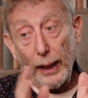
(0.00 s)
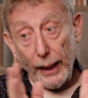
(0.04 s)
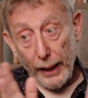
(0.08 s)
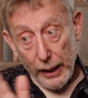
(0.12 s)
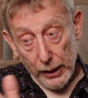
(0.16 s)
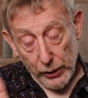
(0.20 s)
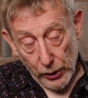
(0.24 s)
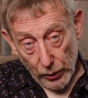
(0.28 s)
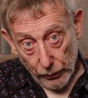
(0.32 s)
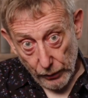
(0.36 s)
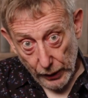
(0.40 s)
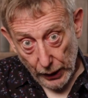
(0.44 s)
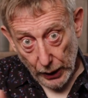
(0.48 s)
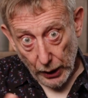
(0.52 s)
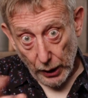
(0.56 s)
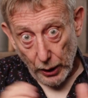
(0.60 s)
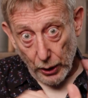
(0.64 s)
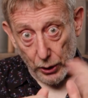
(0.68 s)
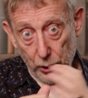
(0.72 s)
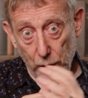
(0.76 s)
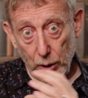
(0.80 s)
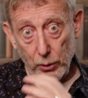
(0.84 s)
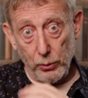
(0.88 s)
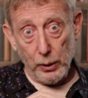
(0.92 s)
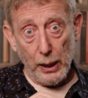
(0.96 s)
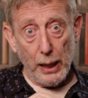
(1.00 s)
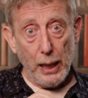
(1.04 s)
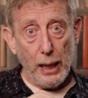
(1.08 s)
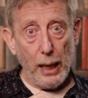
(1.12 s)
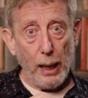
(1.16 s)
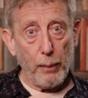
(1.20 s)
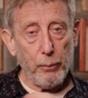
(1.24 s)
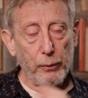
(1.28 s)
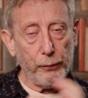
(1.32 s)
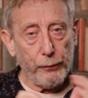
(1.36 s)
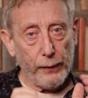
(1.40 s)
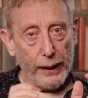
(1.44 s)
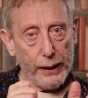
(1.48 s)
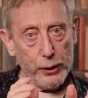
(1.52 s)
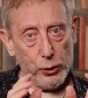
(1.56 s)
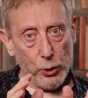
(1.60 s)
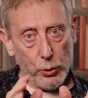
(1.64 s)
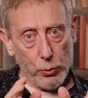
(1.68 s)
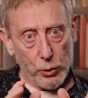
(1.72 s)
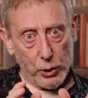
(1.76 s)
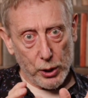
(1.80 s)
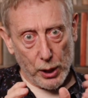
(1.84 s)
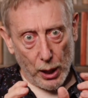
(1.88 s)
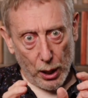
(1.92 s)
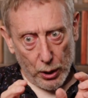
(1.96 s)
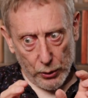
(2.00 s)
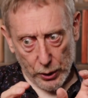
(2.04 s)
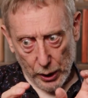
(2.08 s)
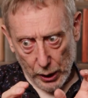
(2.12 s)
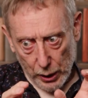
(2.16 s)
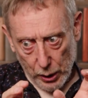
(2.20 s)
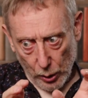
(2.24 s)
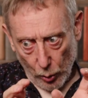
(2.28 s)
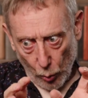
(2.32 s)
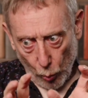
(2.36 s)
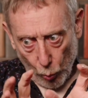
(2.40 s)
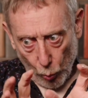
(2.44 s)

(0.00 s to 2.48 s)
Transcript: In the rehearsal, I'm afraid you started